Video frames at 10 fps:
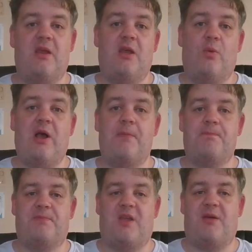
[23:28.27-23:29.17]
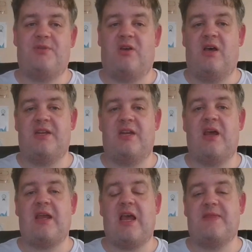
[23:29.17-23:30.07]
Well, I'm tired and I
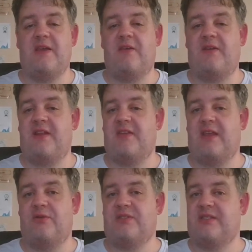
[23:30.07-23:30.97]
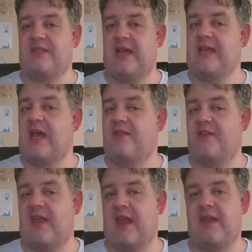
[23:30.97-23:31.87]
can't think of anything else to say other
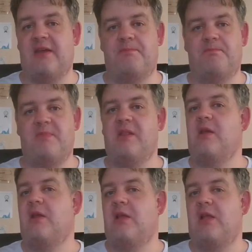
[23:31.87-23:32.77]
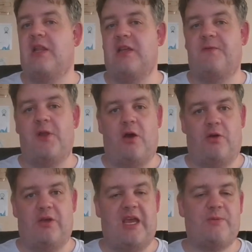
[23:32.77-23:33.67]
than live
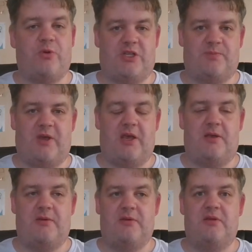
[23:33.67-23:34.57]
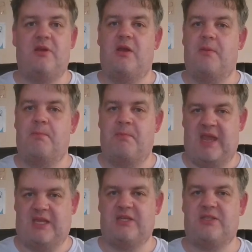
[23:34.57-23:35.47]
long and prosper.
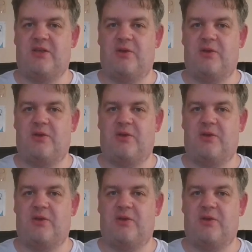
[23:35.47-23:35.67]
Make it so.